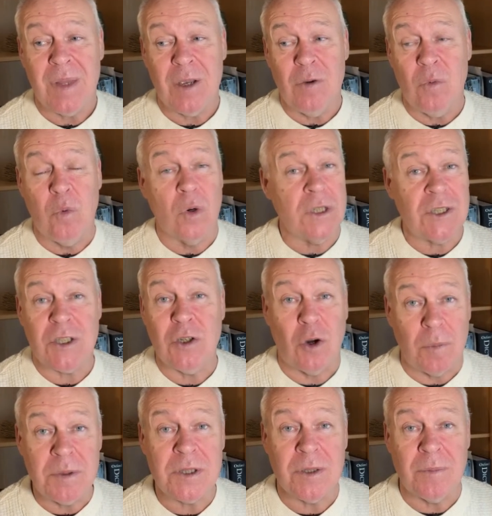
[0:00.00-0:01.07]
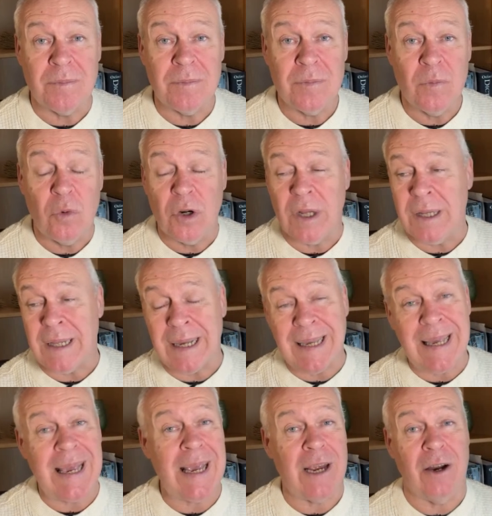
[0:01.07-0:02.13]
what stops them? What do they
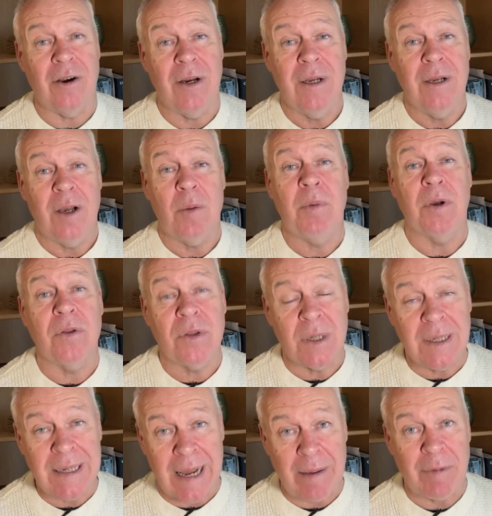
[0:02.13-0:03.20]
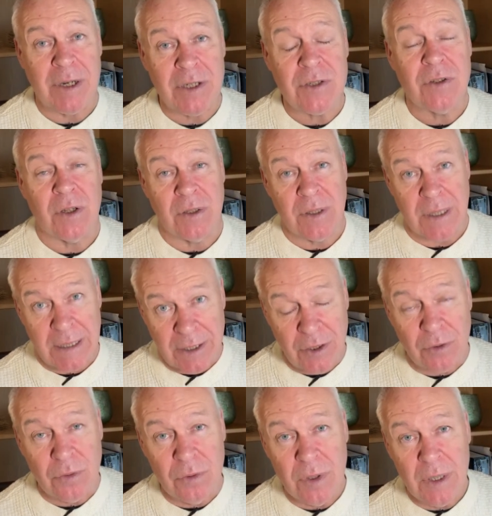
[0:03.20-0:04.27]
care about the damage that they
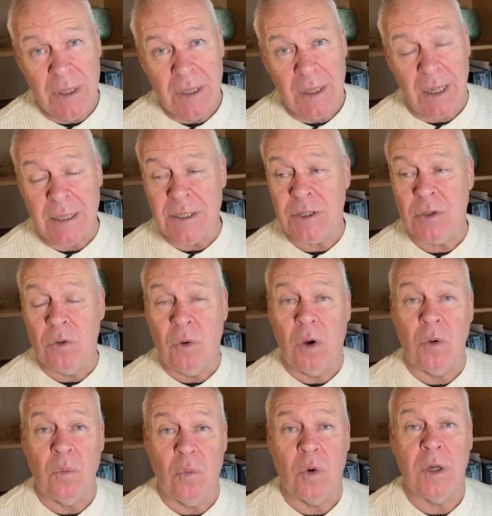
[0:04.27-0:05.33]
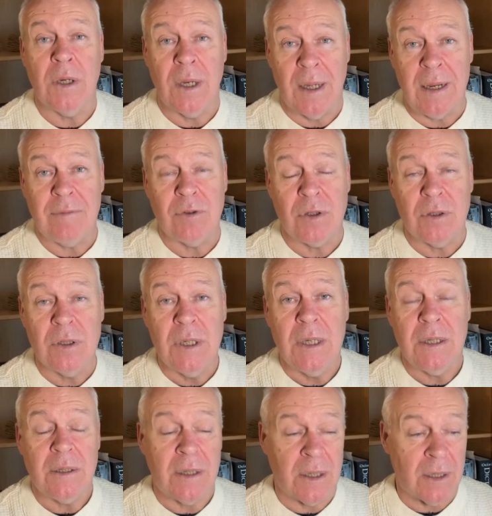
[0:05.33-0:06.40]
do? And so on one level,
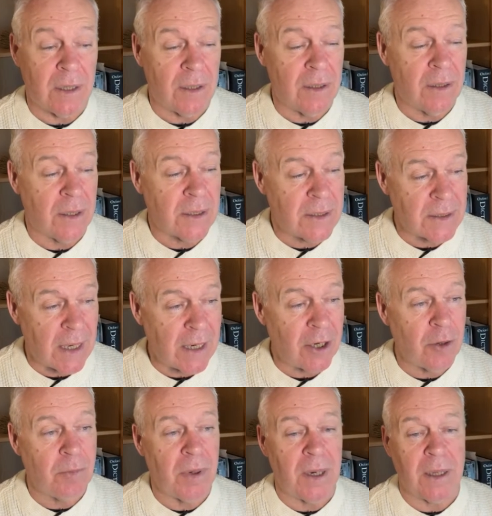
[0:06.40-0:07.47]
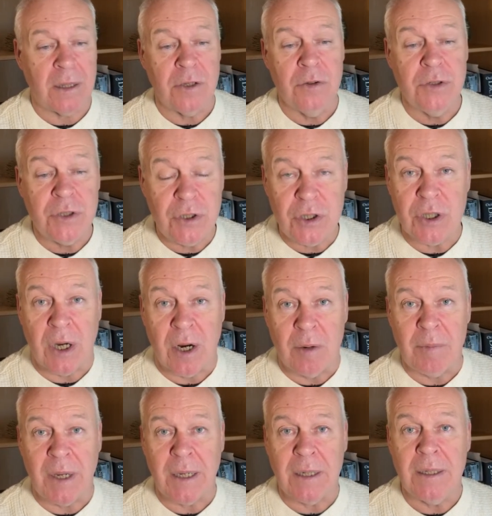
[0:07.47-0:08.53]
the psychopath who's
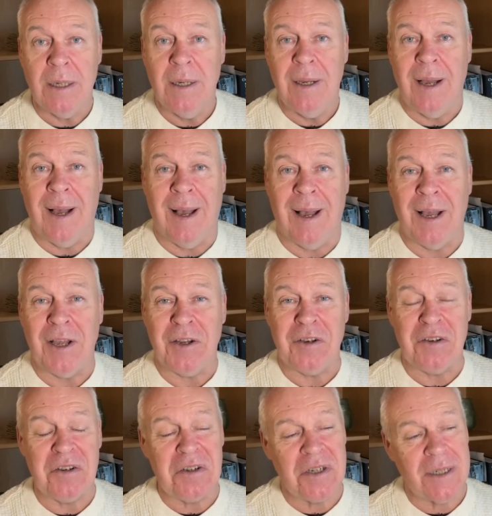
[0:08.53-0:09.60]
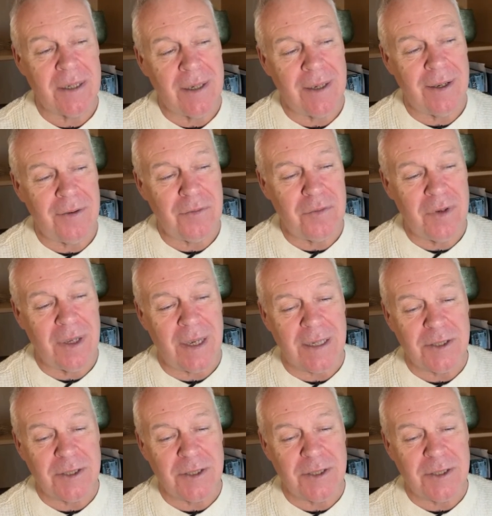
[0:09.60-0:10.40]
charming and is